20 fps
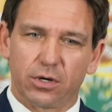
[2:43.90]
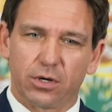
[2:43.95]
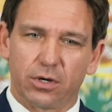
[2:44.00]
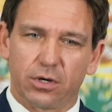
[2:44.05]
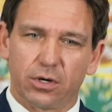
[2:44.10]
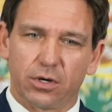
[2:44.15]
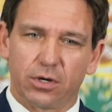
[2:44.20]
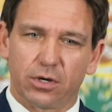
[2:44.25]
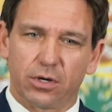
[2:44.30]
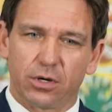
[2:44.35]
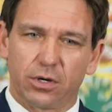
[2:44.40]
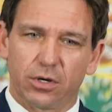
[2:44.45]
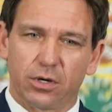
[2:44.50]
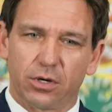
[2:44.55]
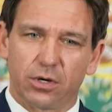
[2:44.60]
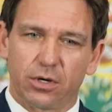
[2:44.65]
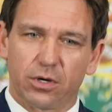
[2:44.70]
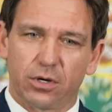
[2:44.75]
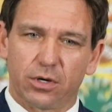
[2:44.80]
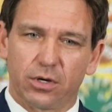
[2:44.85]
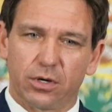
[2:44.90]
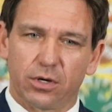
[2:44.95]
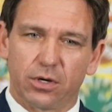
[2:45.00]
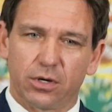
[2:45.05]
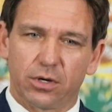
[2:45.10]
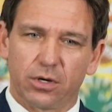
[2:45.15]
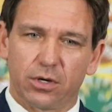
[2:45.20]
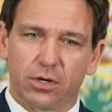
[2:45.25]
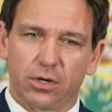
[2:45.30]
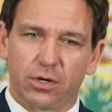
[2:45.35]

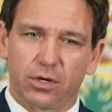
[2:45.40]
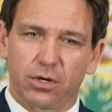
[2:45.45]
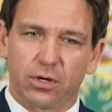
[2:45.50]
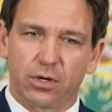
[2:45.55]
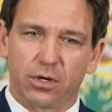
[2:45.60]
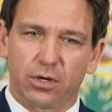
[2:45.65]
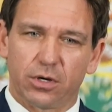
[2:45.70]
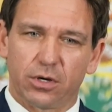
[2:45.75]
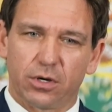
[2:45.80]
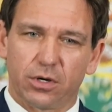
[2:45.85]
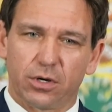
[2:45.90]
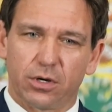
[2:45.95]
No words are spoken by the person on screen.